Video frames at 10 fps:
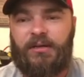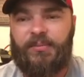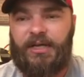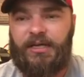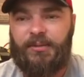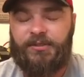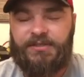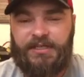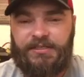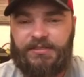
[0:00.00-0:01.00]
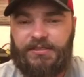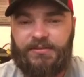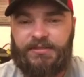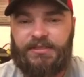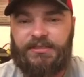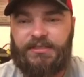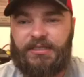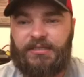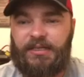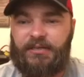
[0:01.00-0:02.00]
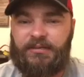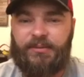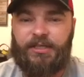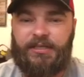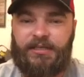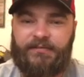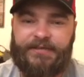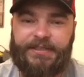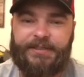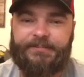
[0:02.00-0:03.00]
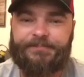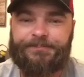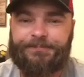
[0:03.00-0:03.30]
Made a couple changes to it since then. That'll come in a later video.